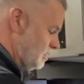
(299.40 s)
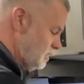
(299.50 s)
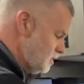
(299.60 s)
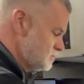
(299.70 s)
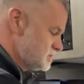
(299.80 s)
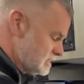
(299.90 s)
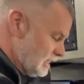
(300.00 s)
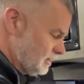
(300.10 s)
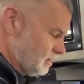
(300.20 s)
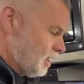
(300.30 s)
huge
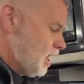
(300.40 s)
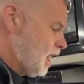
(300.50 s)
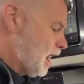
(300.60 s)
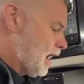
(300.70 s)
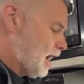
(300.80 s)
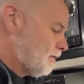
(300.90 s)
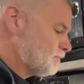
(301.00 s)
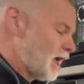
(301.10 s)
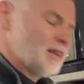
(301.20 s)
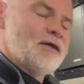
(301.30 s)
sink. Um,
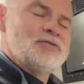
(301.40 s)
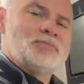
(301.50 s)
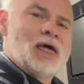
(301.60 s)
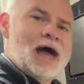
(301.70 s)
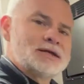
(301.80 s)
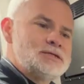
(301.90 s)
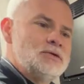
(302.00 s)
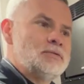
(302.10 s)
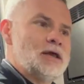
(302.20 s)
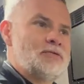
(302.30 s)
I love the black
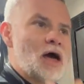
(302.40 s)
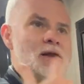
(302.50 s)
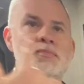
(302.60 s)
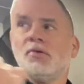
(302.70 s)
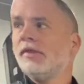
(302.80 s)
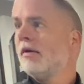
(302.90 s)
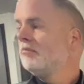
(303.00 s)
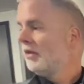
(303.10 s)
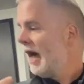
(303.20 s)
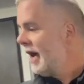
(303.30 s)
too. They've kind of pulled that
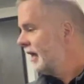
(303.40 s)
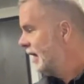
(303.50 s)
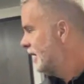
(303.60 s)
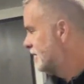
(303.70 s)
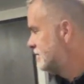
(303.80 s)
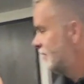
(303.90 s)
black in in